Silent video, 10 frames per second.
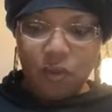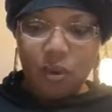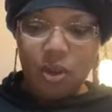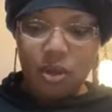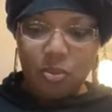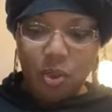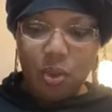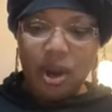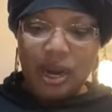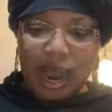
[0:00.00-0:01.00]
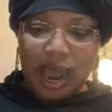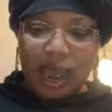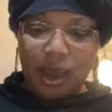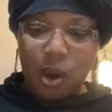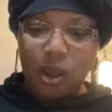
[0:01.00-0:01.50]
for the more
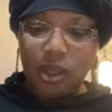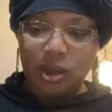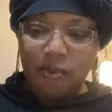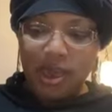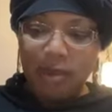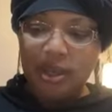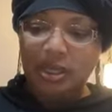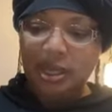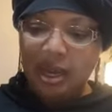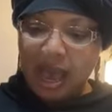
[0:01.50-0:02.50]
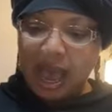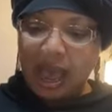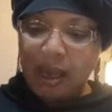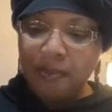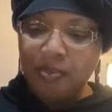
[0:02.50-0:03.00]
nigh are the commandments to
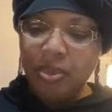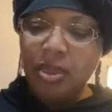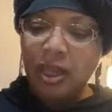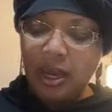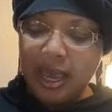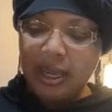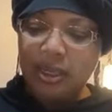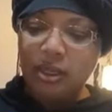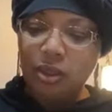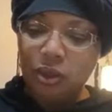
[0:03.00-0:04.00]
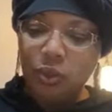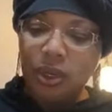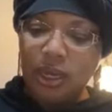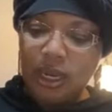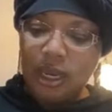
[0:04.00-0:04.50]
God, the less do
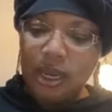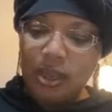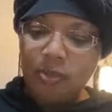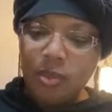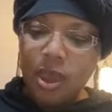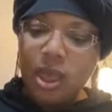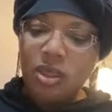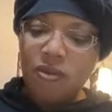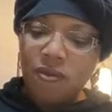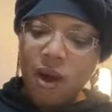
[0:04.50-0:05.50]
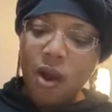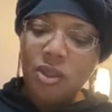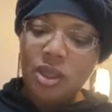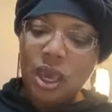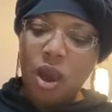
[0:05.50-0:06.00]
we need. And the
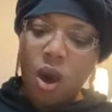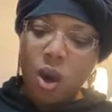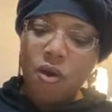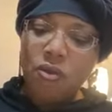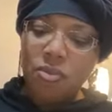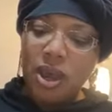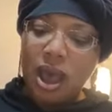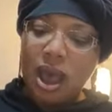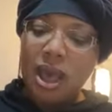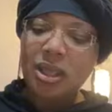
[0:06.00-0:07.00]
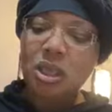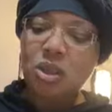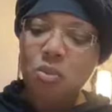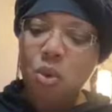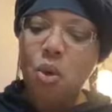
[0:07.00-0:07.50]
farther they are from God,
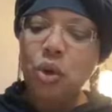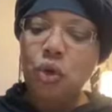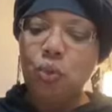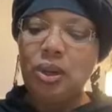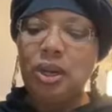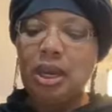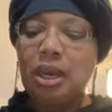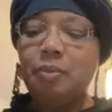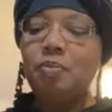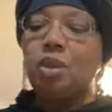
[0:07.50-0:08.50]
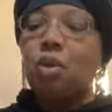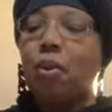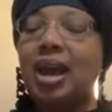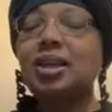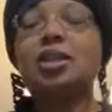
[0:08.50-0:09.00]
then the more do we need.
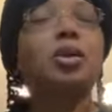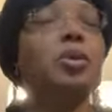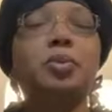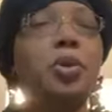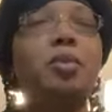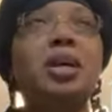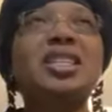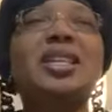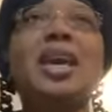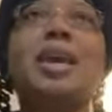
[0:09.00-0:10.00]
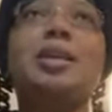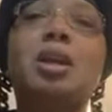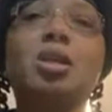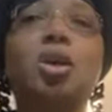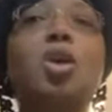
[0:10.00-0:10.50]
Right? So it's pretty much saying
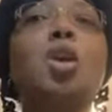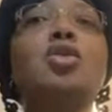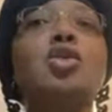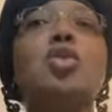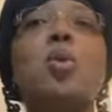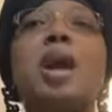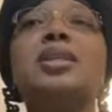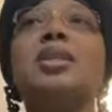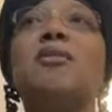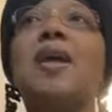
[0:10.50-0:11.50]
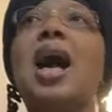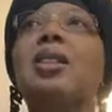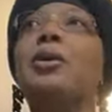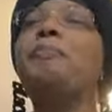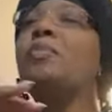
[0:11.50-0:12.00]
the closer you are to the
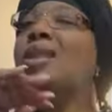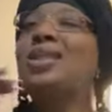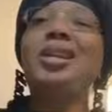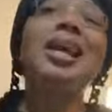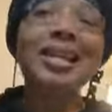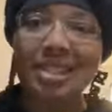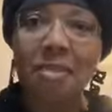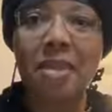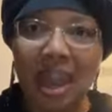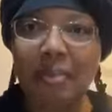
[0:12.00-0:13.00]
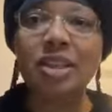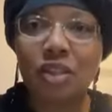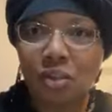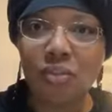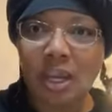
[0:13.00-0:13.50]
Father, the less
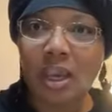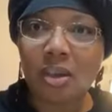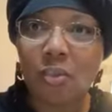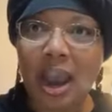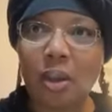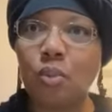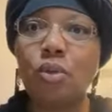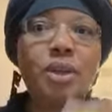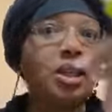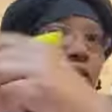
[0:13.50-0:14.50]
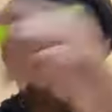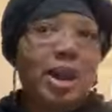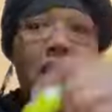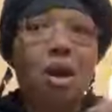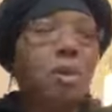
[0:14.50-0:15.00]
commandments you need, right? We don't need to
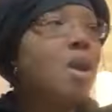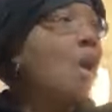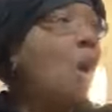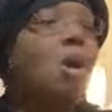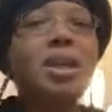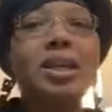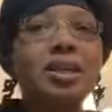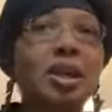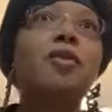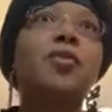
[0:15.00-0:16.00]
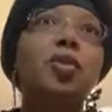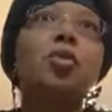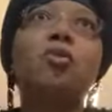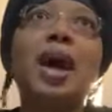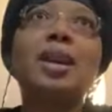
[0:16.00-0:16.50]
write out all of this stuff for
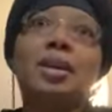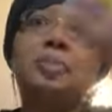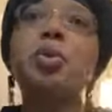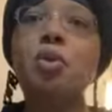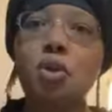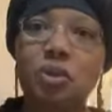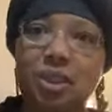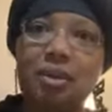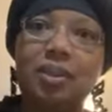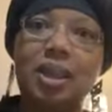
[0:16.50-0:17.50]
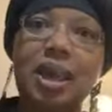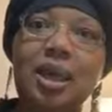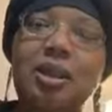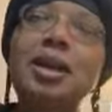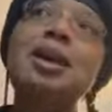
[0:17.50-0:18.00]
you to follow and pull yourself
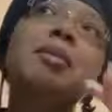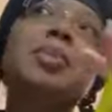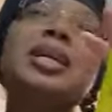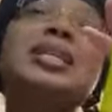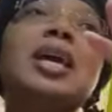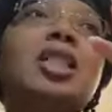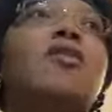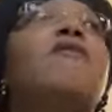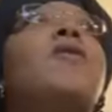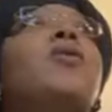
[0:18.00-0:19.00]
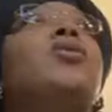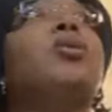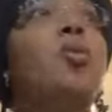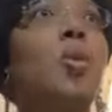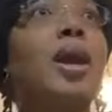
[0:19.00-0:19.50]
together. But it's saying the
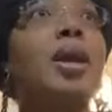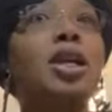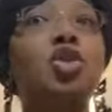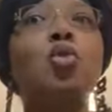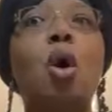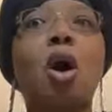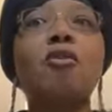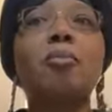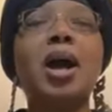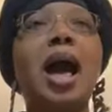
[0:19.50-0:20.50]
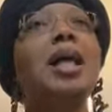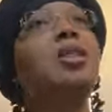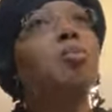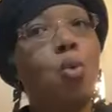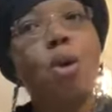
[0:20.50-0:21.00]
further away that you are from
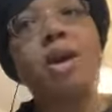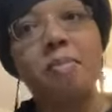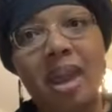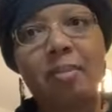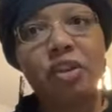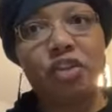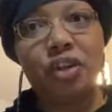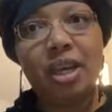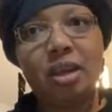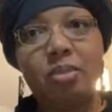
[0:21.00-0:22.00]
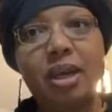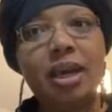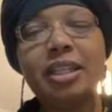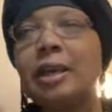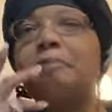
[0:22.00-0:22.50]
God, the more commandments you need
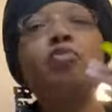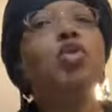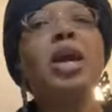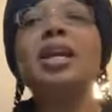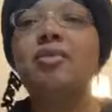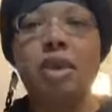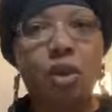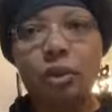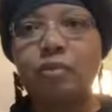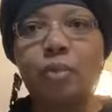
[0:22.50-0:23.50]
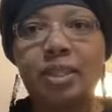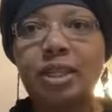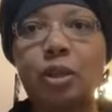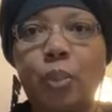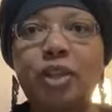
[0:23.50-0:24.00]
because you can't even hear his
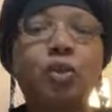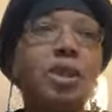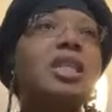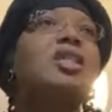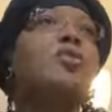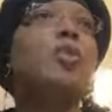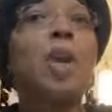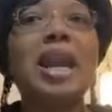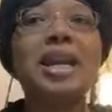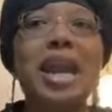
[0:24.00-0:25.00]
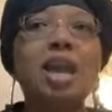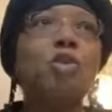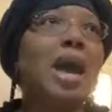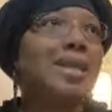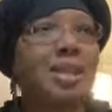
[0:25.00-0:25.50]
voice anyway. So at least if we write it
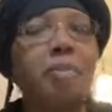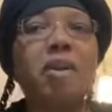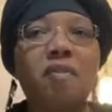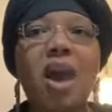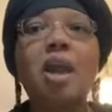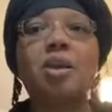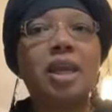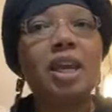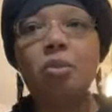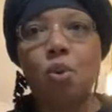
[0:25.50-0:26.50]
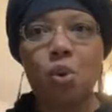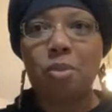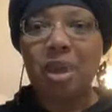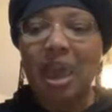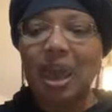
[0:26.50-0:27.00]
down, you got something to follow to keep you
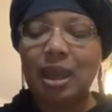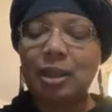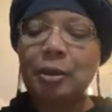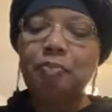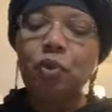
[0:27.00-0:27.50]
on the path,